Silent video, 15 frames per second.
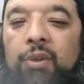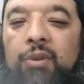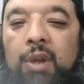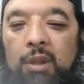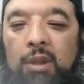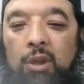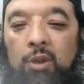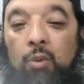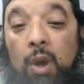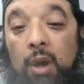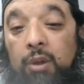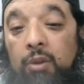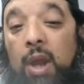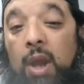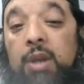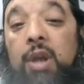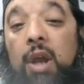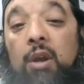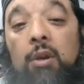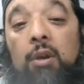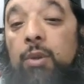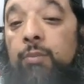is telling you a great
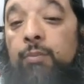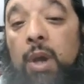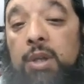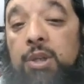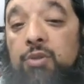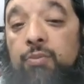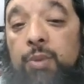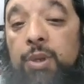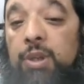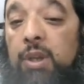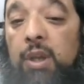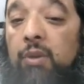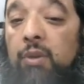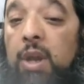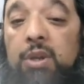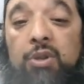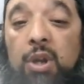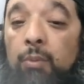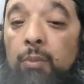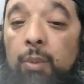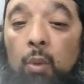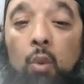terrible punishment and a great
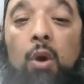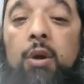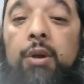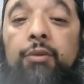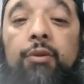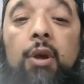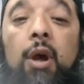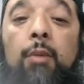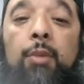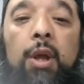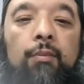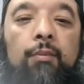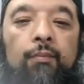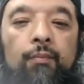terrible war is coming.